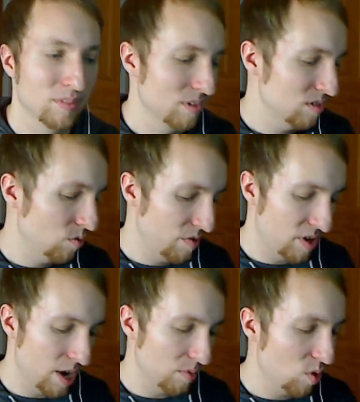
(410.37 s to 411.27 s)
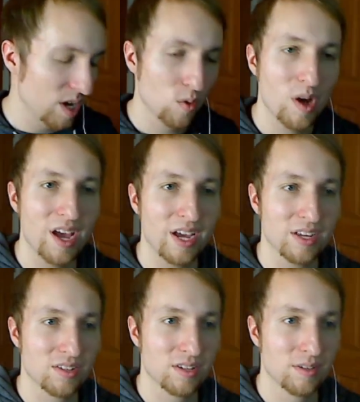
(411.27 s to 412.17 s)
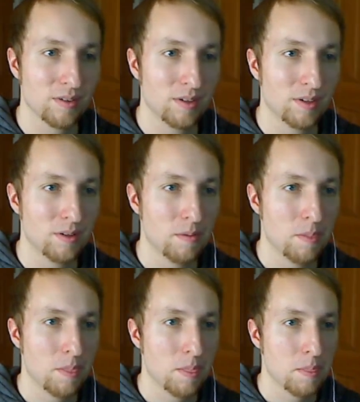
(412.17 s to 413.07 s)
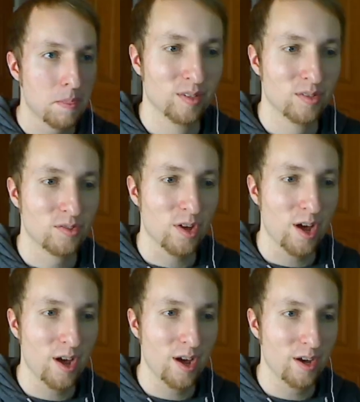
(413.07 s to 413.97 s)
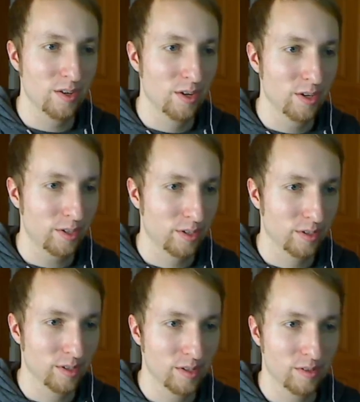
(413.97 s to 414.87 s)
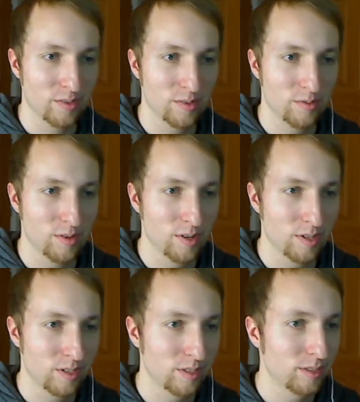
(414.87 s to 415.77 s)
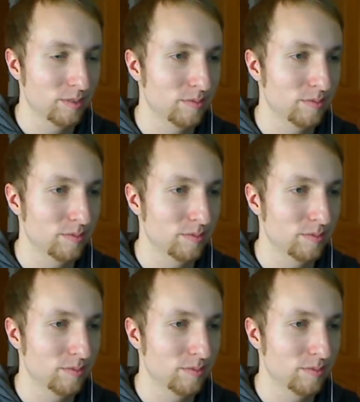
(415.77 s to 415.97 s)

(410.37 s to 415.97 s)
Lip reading: So we've come quite a ways. Sonic on the run.